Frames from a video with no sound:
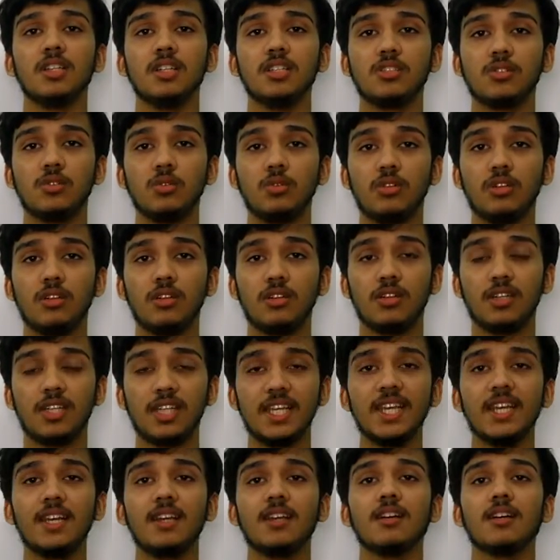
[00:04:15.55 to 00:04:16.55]
is to
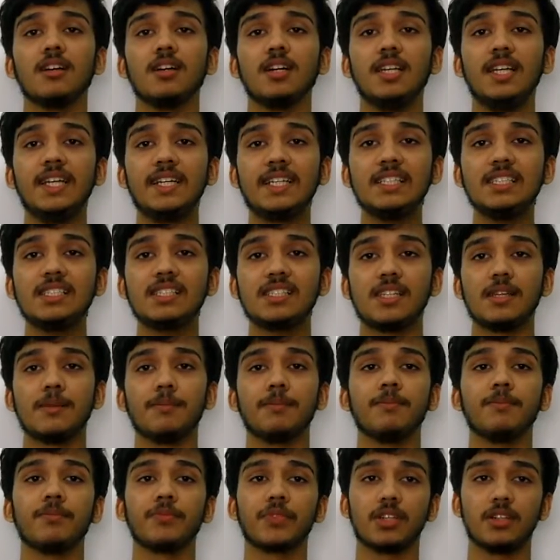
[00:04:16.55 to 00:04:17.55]
take a little
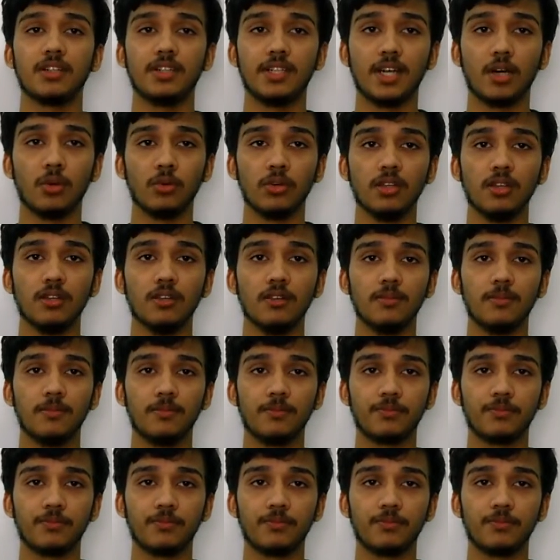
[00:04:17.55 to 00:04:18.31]
step downhill.